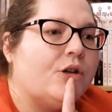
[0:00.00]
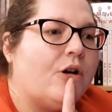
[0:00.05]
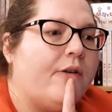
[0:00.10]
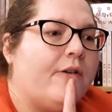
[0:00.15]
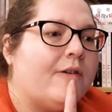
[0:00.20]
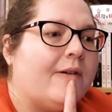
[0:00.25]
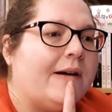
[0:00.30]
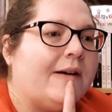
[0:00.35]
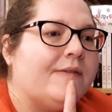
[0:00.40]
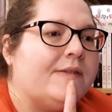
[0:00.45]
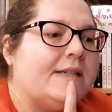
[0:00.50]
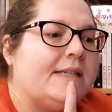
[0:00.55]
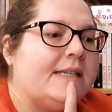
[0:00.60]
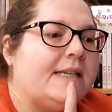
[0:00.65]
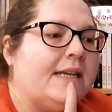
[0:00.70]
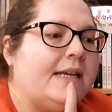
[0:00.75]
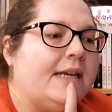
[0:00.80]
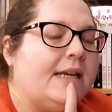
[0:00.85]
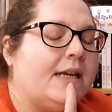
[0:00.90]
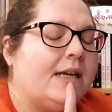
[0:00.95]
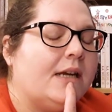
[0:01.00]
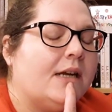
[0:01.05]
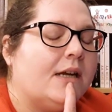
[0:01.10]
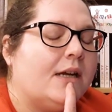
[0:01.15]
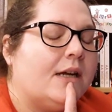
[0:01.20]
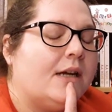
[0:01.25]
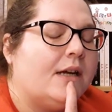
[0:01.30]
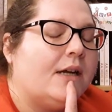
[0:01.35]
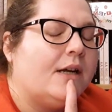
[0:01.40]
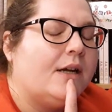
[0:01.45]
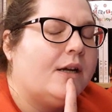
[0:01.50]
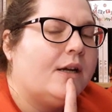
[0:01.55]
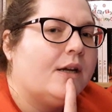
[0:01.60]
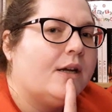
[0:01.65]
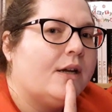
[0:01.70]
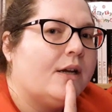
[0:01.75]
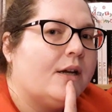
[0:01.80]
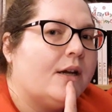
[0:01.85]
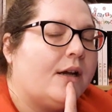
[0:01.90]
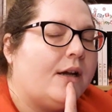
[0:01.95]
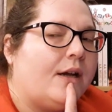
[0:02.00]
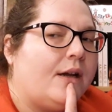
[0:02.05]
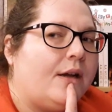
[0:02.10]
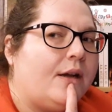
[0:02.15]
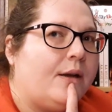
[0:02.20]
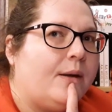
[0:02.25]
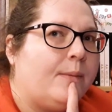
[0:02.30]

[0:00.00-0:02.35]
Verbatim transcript: see um,